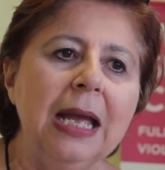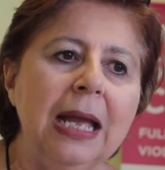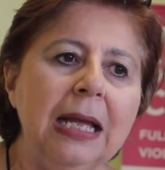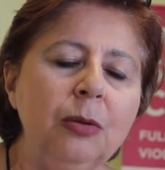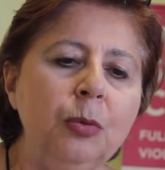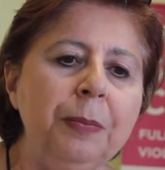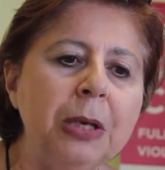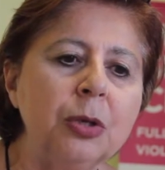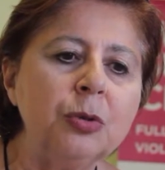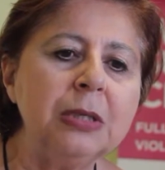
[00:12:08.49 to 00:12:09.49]
And
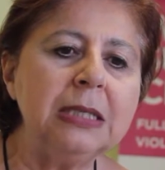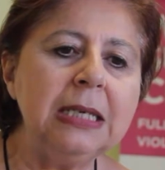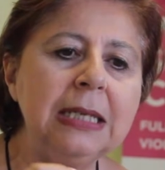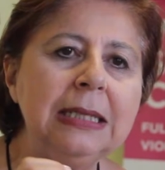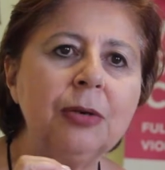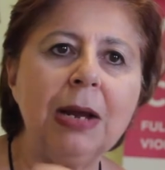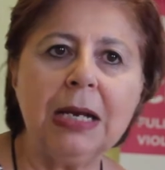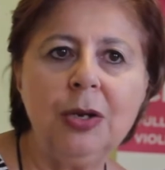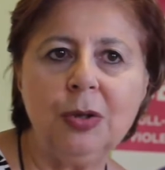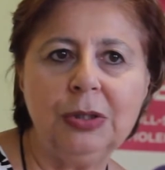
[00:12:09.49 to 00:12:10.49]
because we see
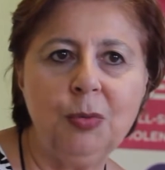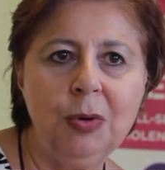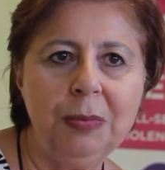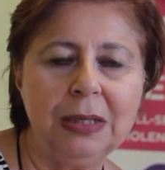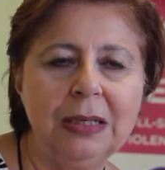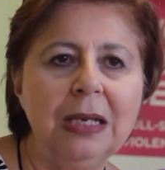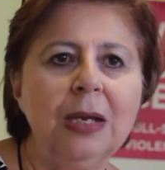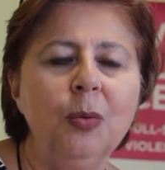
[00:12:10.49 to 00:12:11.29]
directly on the woman,